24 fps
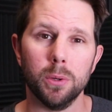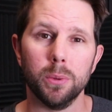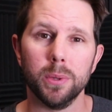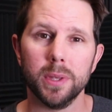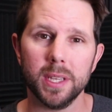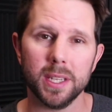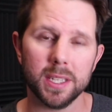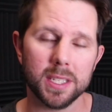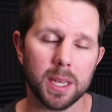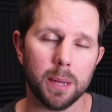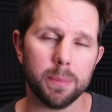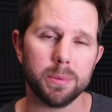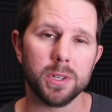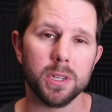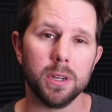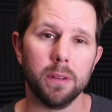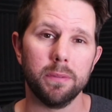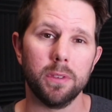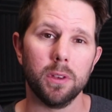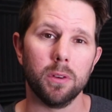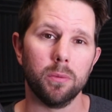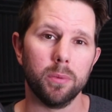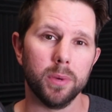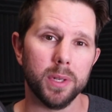with the exception
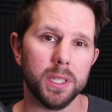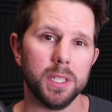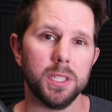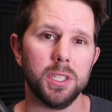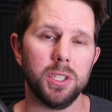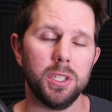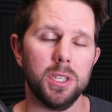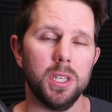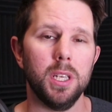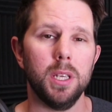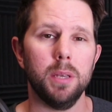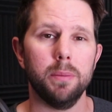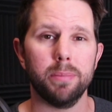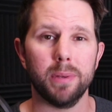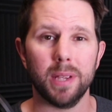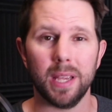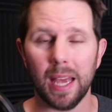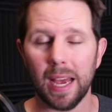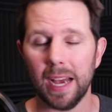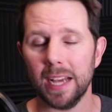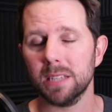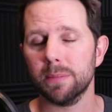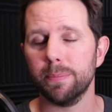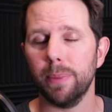of the really cheap
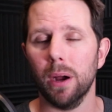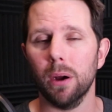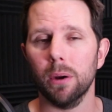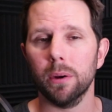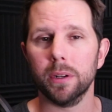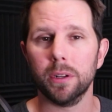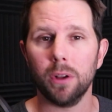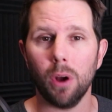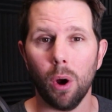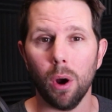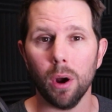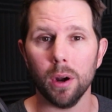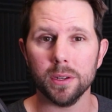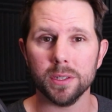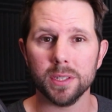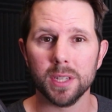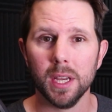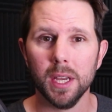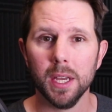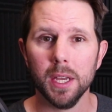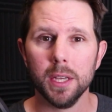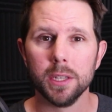gas-powered cars.